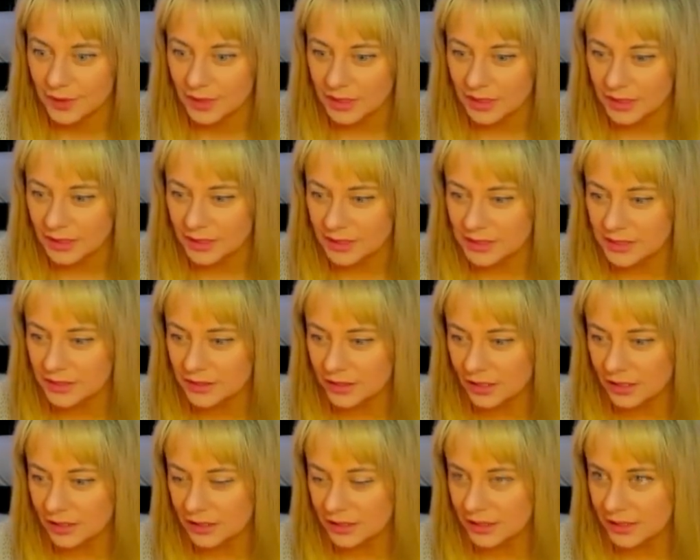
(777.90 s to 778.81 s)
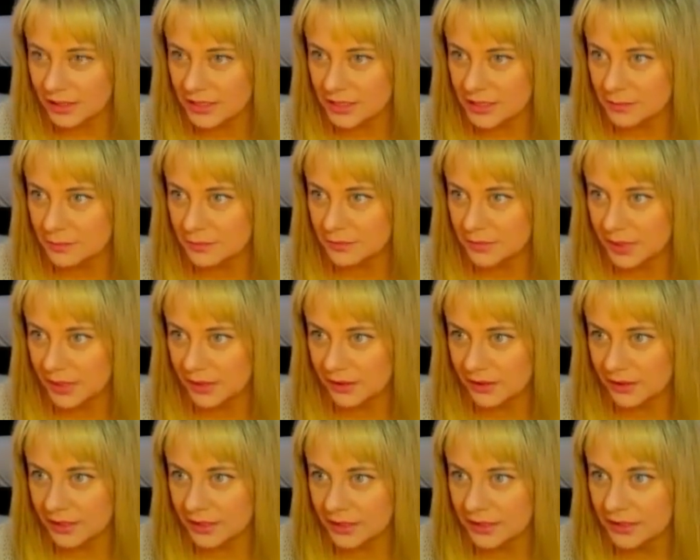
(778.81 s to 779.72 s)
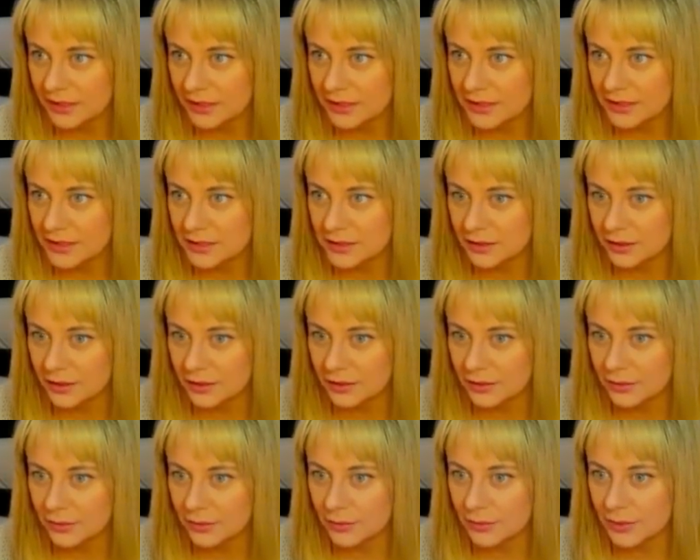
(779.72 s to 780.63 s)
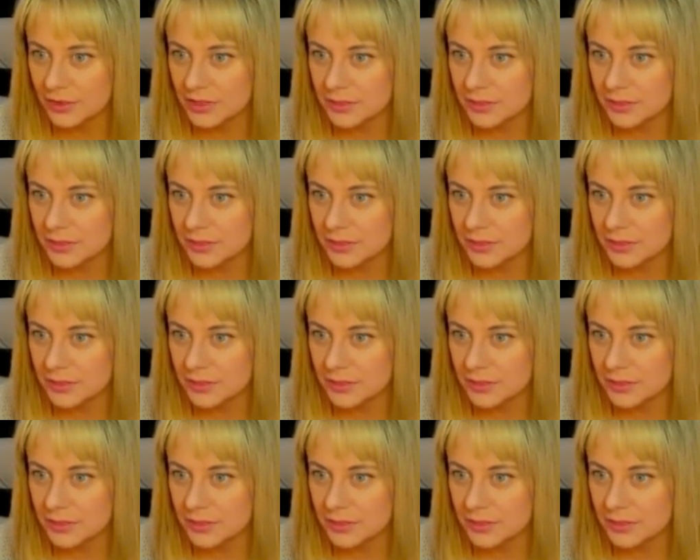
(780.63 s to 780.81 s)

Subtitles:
This dog needs buried, so once